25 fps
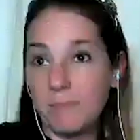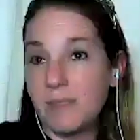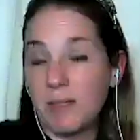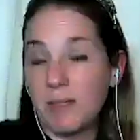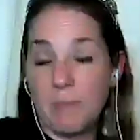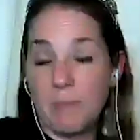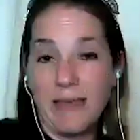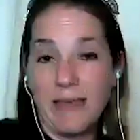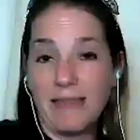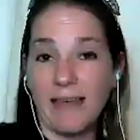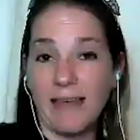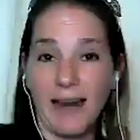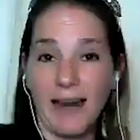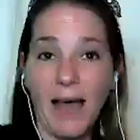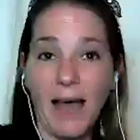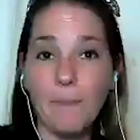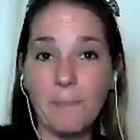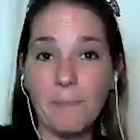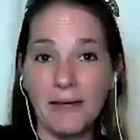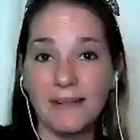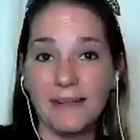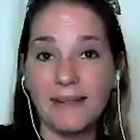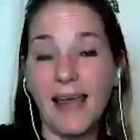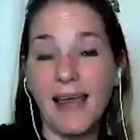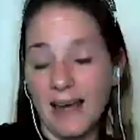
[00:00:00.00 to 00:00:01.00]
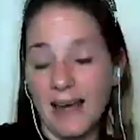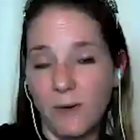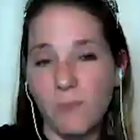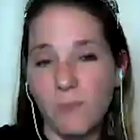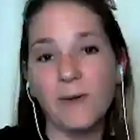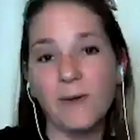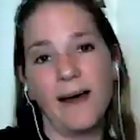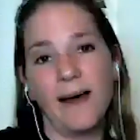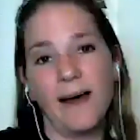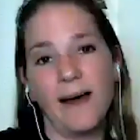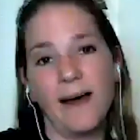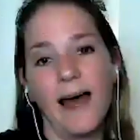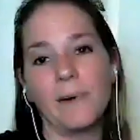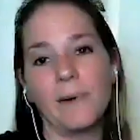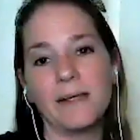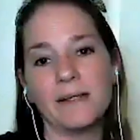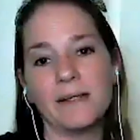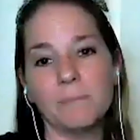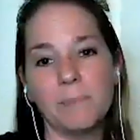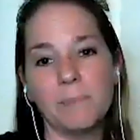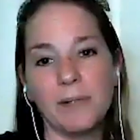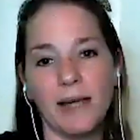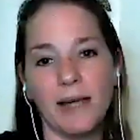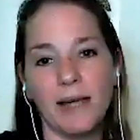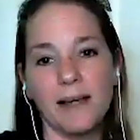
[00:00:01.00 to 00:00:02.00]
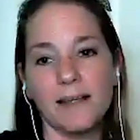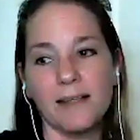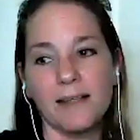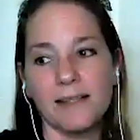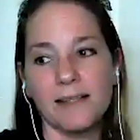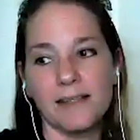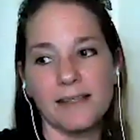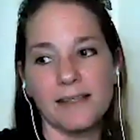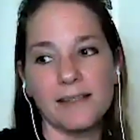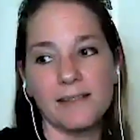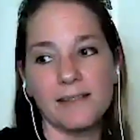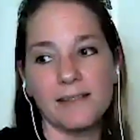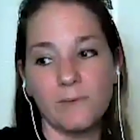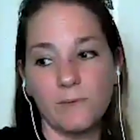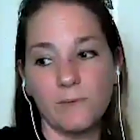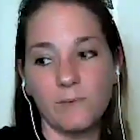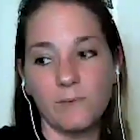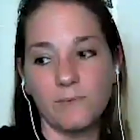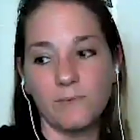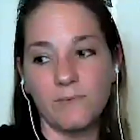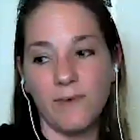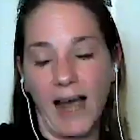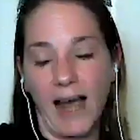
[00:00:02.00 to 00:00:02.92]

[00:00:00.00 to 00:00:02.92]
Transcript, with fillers: to make that happen, and it will happen because yeah.